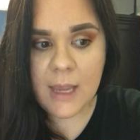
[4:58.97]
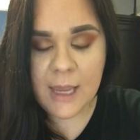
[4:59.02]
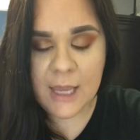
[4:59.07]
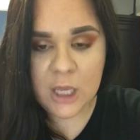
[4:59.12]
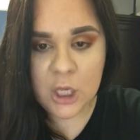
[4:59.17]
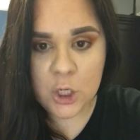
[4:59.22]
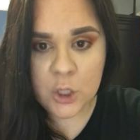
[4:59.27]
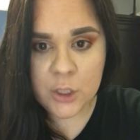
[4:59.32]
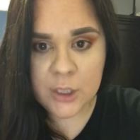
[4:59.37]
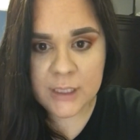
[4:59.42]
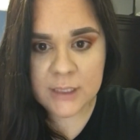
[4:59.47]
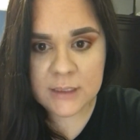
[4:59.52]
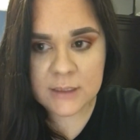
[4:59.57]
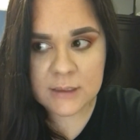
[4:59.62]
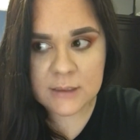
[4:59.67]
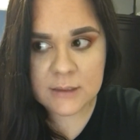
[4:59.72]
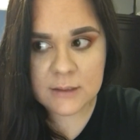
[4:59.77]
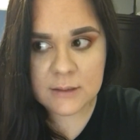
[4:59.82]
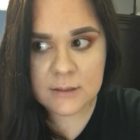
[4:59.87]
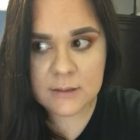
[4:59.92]
a
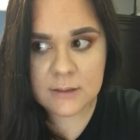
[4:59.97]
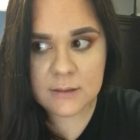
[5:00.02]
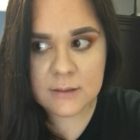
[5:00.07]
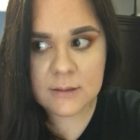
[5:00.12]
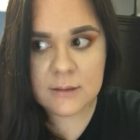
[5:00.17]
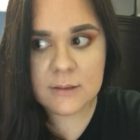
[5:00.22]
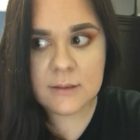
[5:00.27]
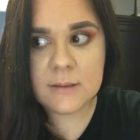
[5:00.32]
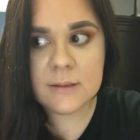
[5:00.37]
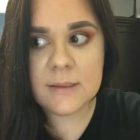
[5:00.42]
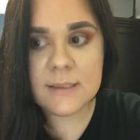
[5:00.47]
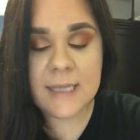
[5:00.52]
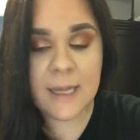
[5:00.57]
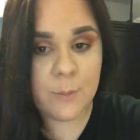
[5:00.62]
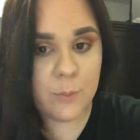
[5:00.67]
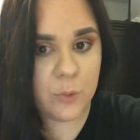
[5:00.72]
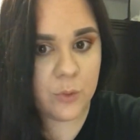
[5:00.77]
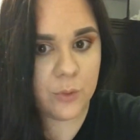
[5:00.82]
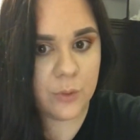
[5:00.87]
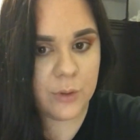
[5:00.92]
urine
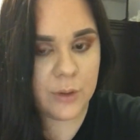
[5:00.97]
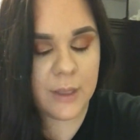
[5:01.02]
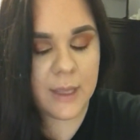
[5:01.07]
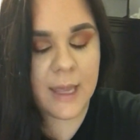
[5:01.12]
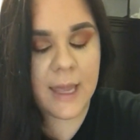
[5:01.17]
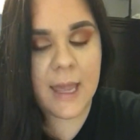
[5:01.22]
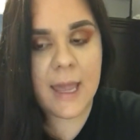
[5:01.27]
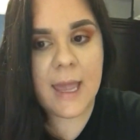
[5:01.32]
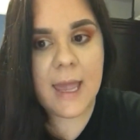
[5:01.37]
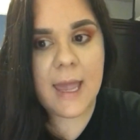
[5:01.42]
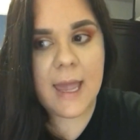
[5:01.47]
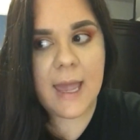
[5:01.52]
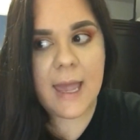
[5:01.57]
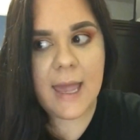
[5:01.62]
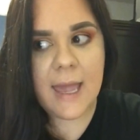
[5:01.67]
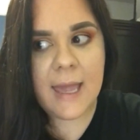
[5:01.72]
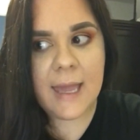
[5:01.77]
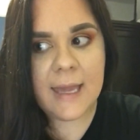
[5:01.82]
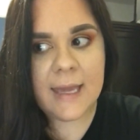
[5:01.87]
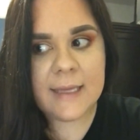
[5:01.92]
sample,
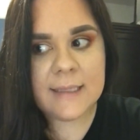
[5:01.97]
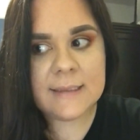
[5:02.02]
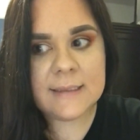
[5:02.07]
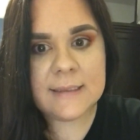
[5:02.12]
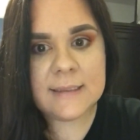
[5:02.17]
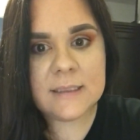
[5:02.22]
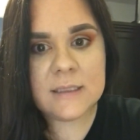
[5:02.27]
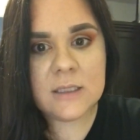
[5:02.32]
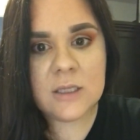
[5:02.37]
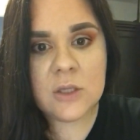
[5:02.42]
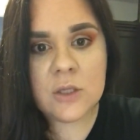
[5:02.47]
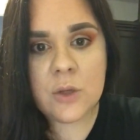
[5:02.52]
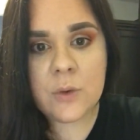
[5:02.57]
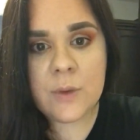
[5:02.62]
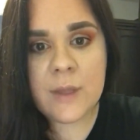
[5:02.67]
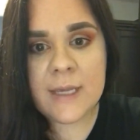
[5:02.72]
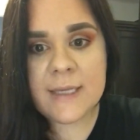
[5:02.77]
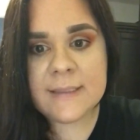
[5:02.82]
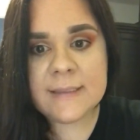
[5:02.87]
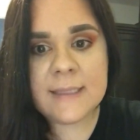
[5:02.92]
And,
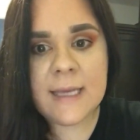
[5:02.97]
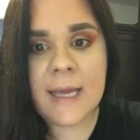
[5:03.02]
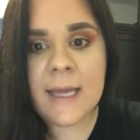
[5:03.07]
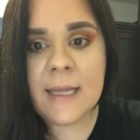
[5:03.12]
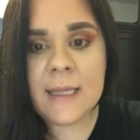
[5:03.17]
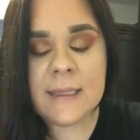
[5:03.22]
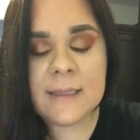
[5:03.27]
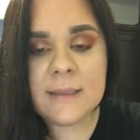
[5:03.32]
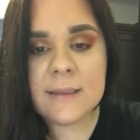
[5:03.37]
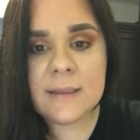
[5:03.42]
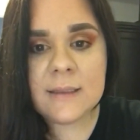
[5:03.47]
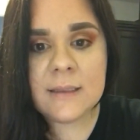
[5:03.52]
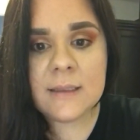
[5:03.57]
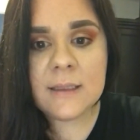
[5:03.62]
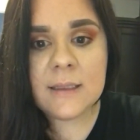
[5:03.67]
they said,